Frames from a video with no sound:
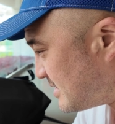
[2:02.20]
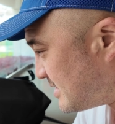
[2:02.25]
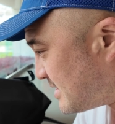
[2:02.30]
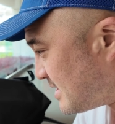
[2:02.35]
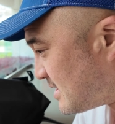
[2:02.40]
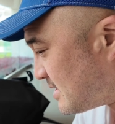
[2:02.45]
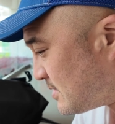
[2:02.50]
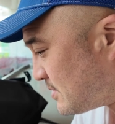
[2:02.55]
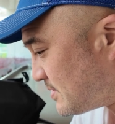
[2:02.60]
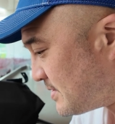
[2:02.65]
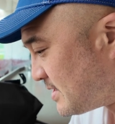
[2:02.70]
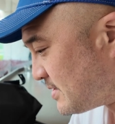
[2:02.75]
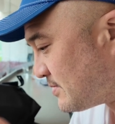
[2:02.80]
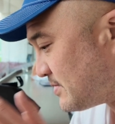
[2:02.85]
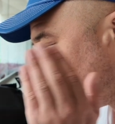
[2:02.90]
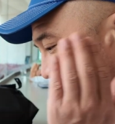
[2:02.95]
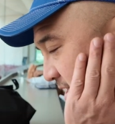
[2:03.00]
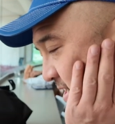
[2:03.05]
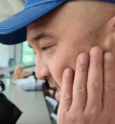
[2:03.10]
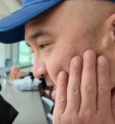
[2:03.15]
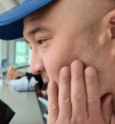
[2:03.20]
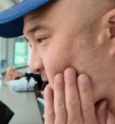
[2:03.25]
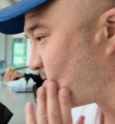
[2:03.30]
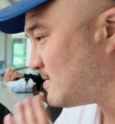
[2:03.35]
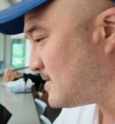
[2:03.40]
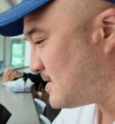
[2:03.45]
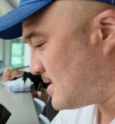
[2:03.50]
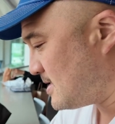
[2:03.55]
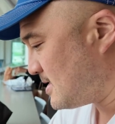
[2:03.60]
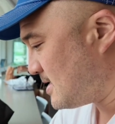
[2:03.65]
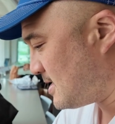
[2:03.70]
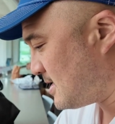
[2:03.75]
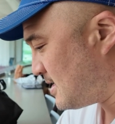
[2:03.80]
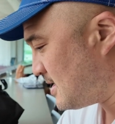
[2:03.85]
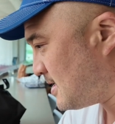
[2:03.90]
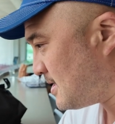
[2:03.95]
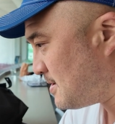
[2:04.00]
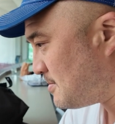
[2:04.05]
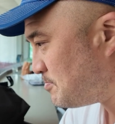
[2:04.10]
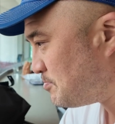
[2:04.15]
and download that right now.
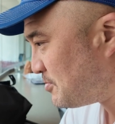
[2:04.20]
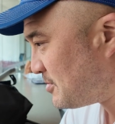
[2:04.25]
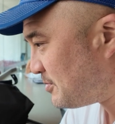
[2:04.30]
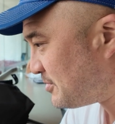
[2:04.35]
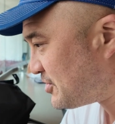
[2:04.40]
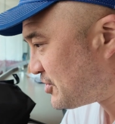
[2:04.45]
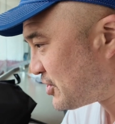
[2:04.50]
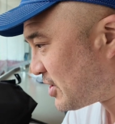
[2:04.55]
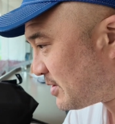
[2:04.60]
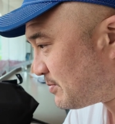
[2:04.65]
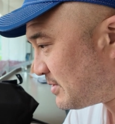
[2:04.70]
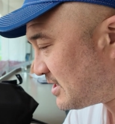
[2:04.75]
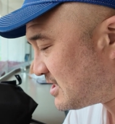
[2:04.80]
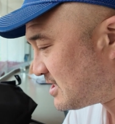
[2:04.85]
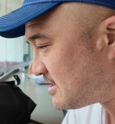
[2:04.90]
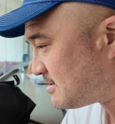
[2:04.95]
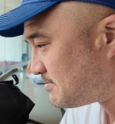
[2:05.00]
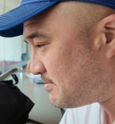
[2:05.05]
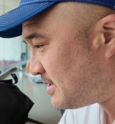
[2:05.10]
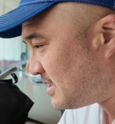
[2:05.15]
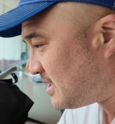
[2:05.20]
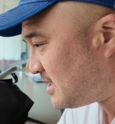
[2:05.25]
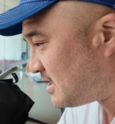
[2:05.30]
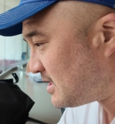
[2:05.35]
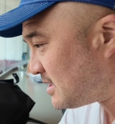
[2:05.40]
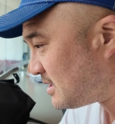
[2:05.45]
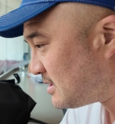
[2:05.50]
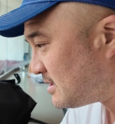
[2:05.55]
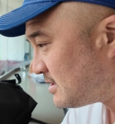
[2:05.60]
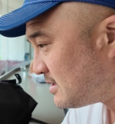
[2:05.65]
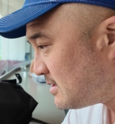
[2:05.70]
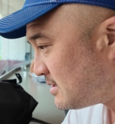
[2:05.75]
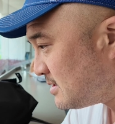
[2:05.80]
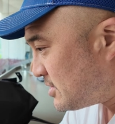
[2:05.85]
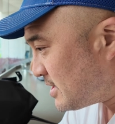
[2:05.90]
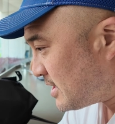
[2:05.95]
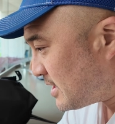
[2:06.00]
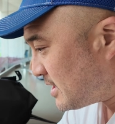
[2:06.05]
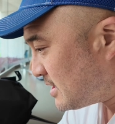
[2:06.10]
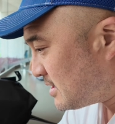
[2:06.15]
Check my speed.
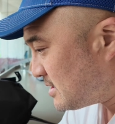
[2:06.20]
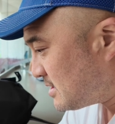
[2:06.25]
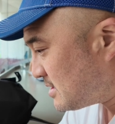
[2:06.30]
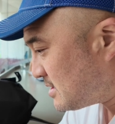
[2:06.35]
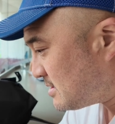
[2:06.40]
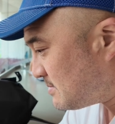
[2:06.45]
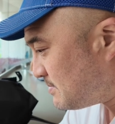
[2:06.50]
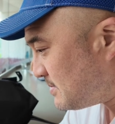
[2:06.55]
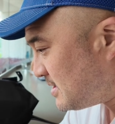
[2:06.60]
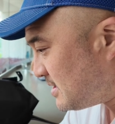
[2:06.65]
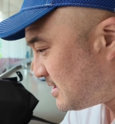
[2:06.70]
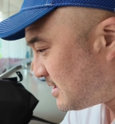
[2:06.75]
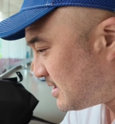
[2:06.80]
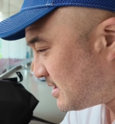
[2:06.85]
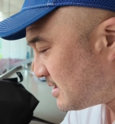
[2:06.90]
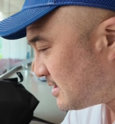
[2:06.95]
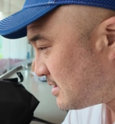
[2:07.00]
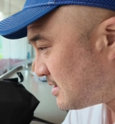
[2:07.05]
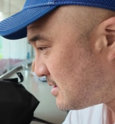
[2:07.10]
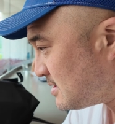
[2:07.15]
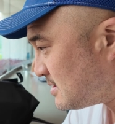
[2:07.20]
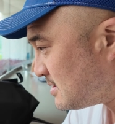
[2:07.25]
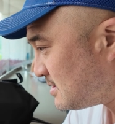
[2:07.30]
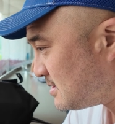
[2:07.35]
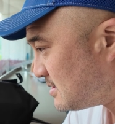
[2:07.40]
Checking the speed here.